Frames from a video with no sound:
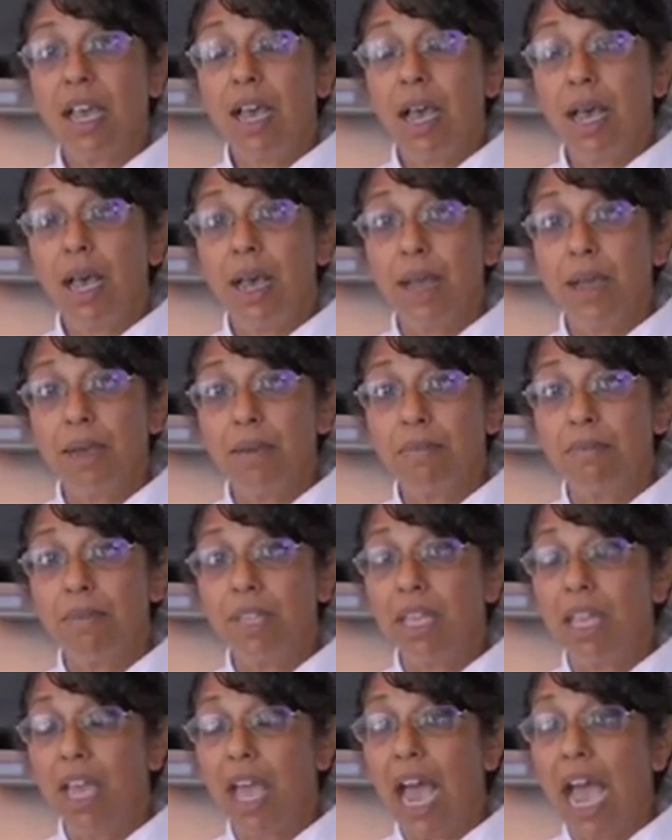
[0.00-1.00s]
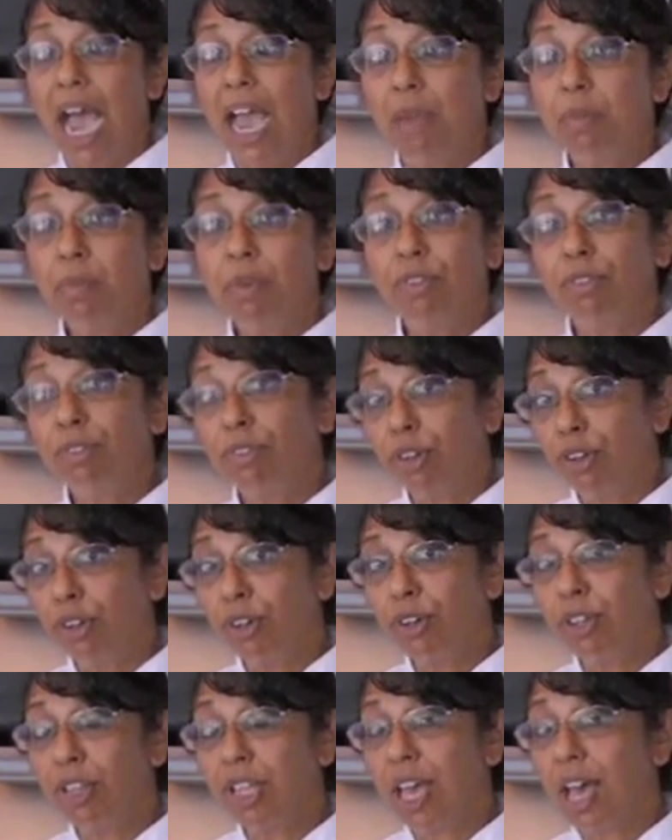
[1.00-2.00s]
I
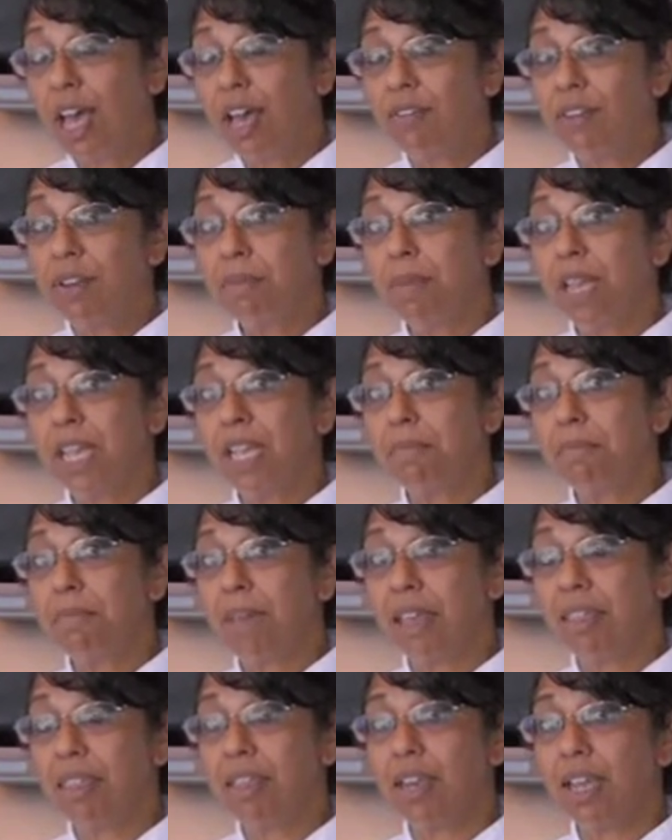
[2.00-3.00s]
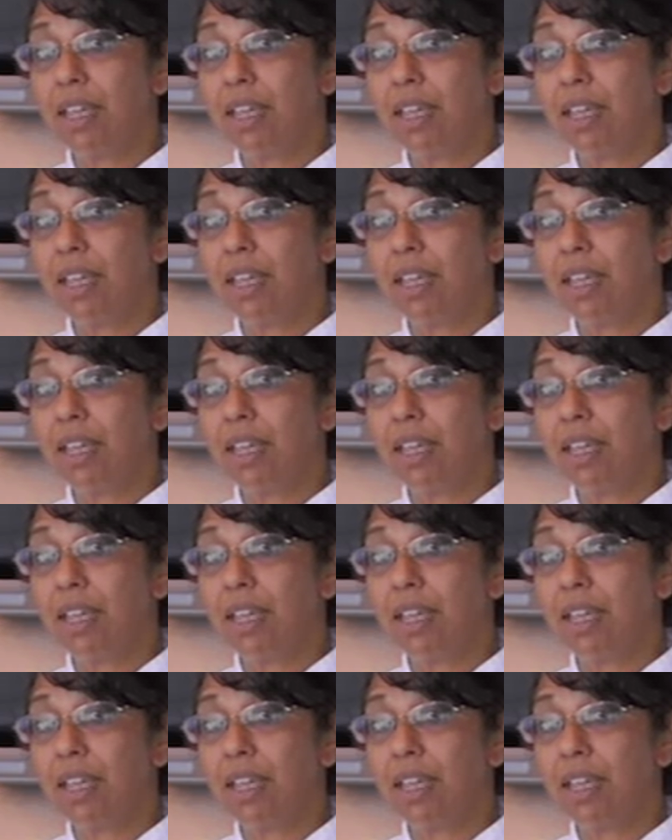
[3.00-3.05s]
prefer the oven baked method.